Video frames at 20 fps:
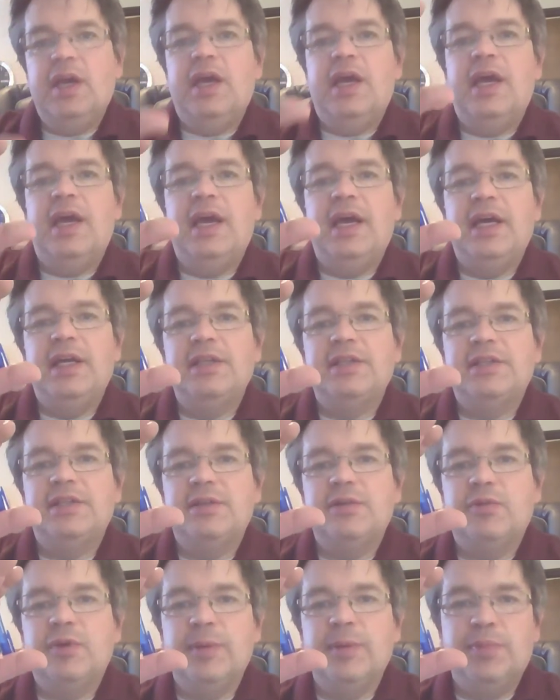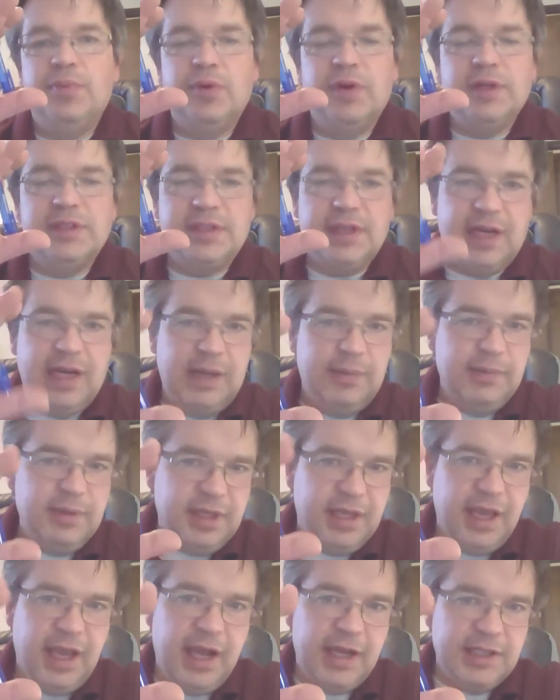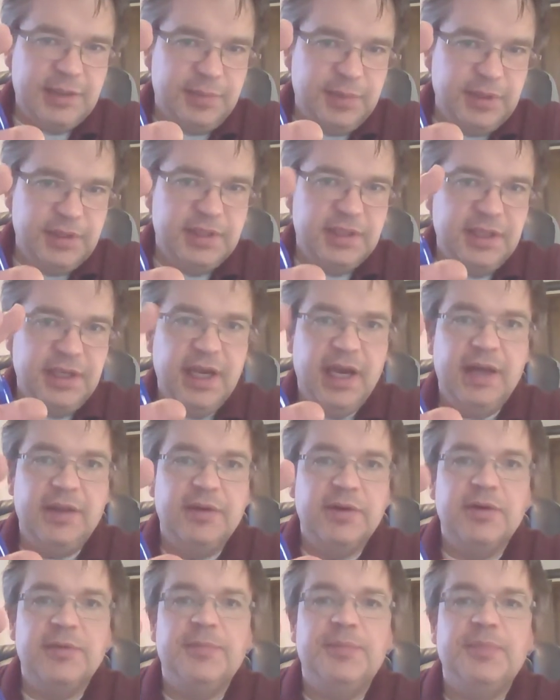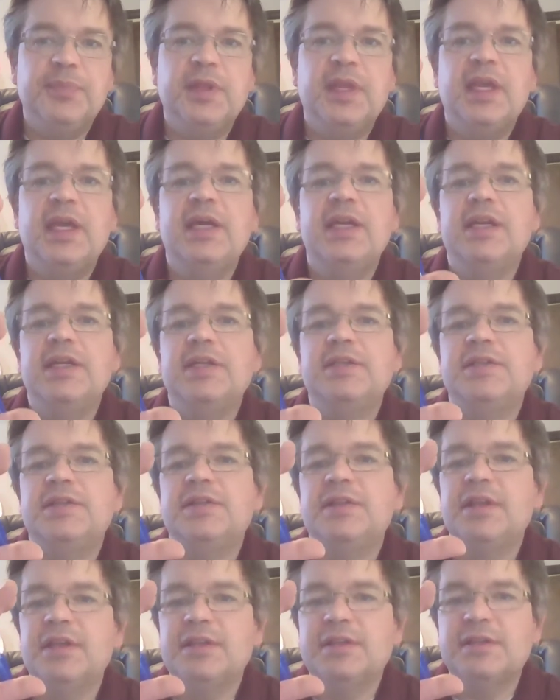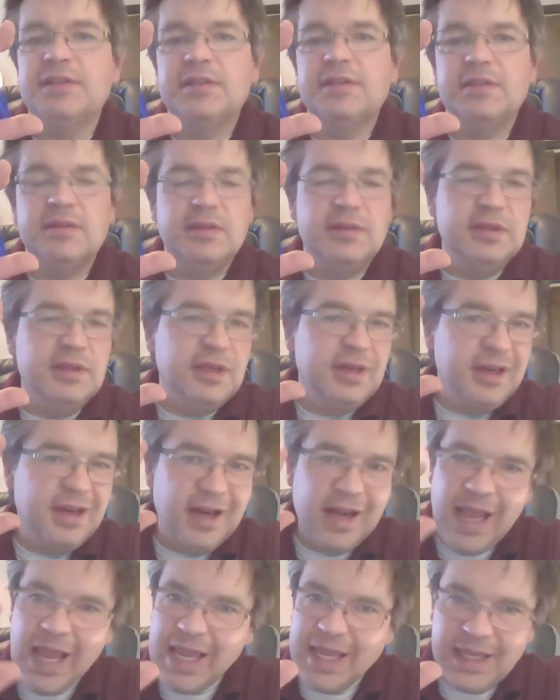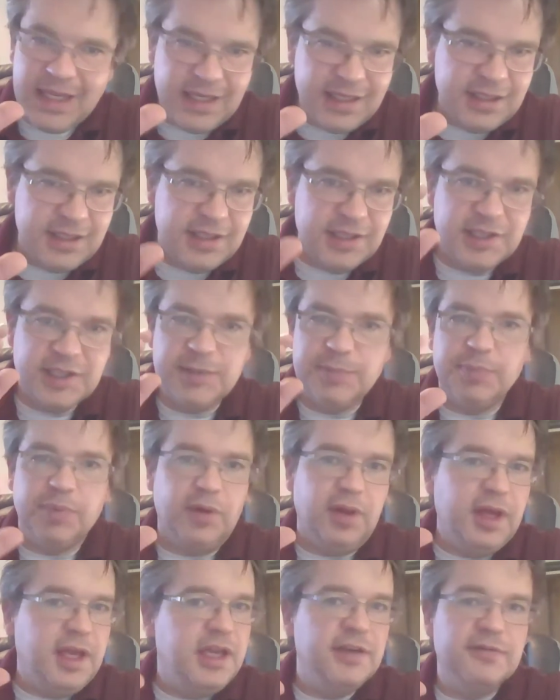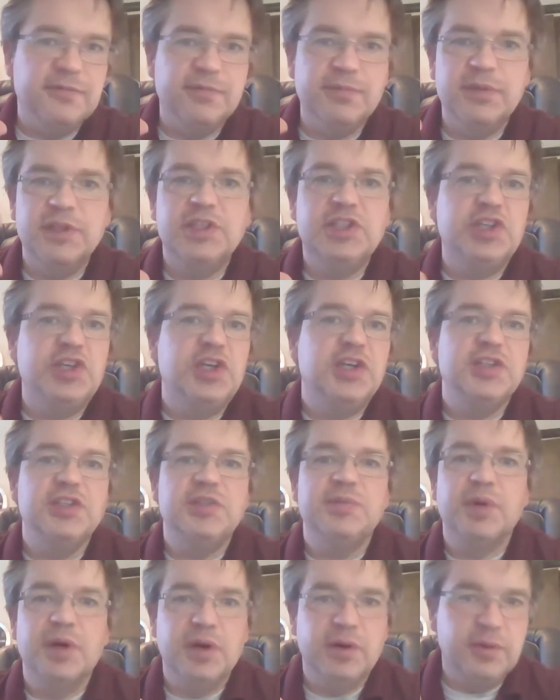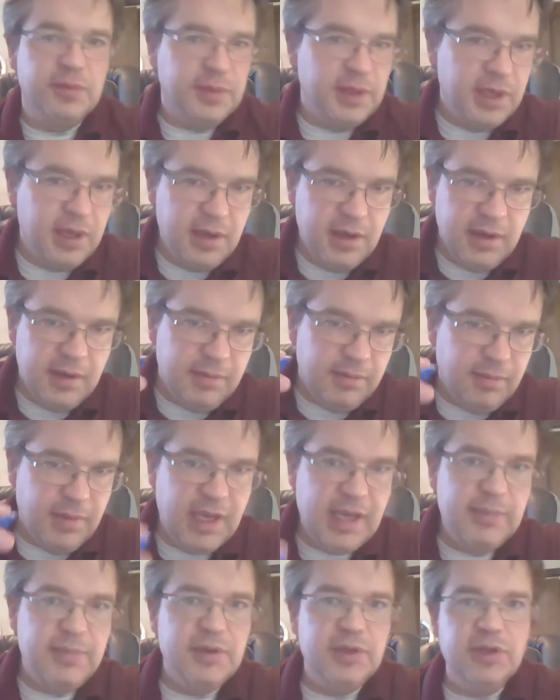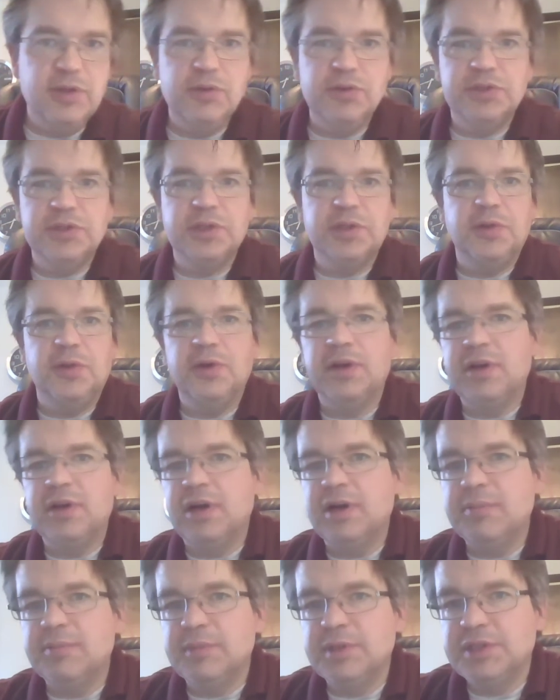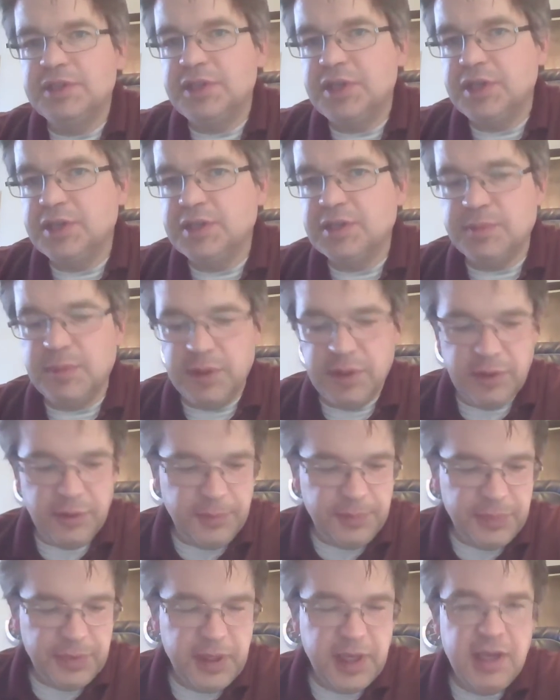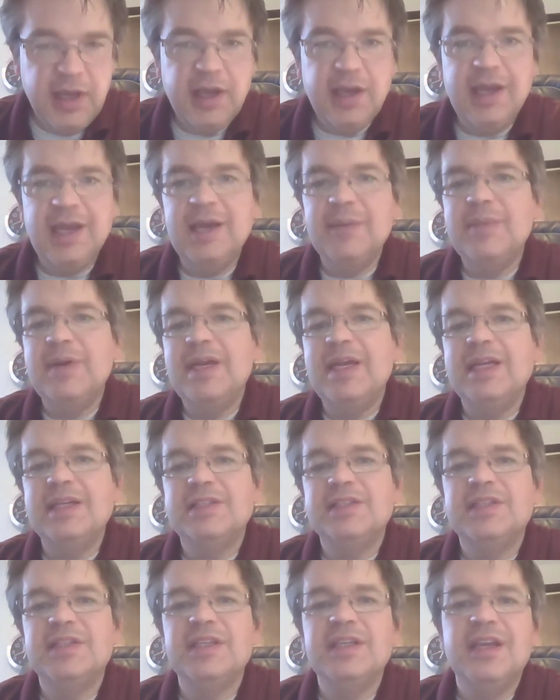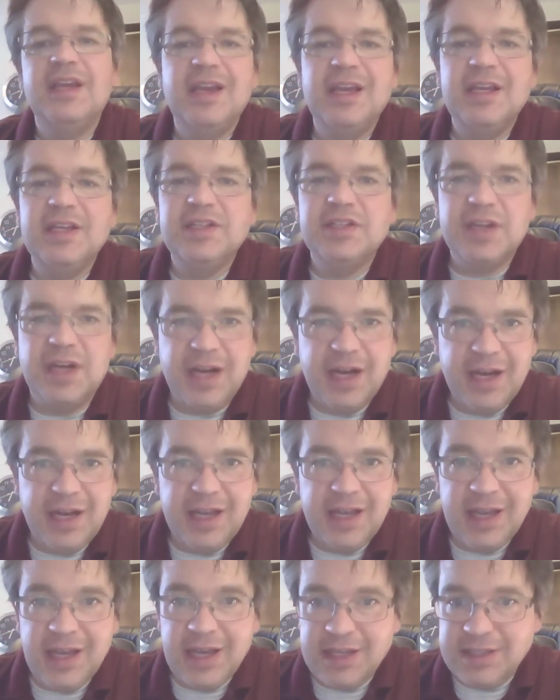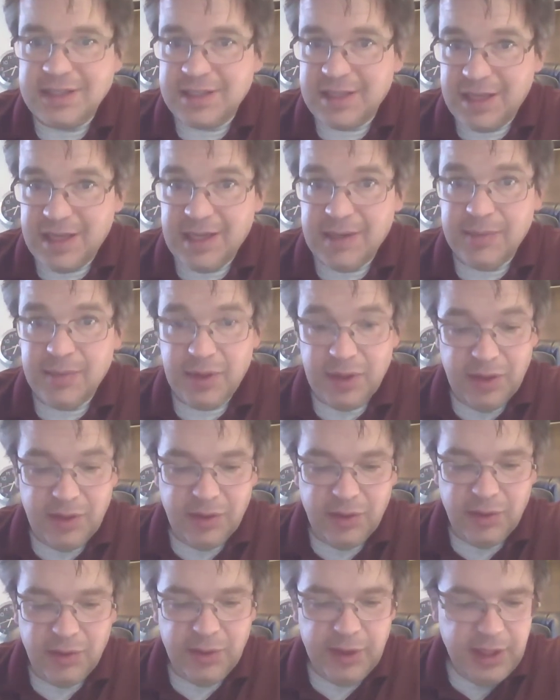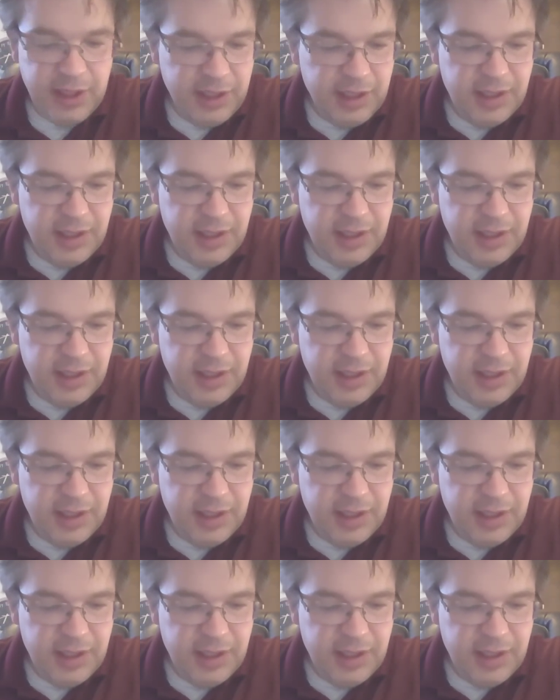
as we put Tom and Gatsby together, and it's this naked display of machismo. Maybe you should look up machismo, M A C H I S M O,